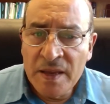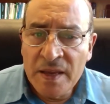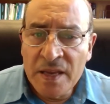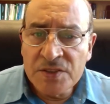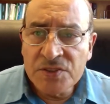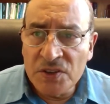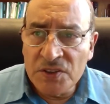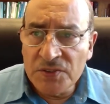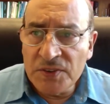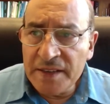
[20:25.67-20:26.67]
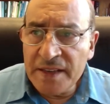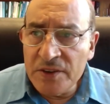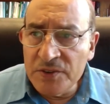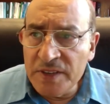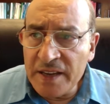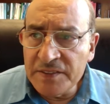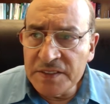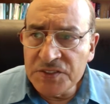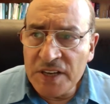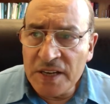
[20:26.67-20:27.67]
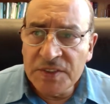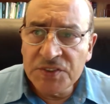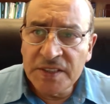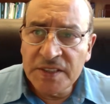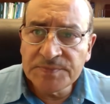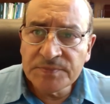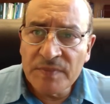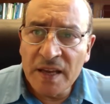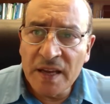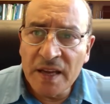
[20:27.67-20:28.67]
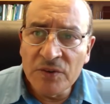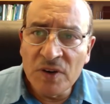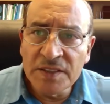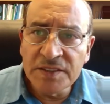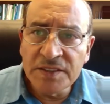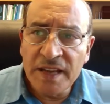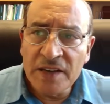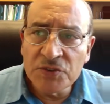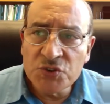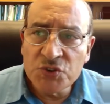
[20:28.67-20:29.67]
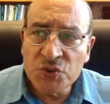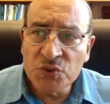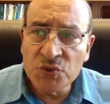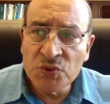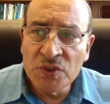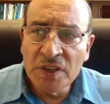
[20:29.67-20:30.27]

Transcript: So right now we have the geometry. I want now to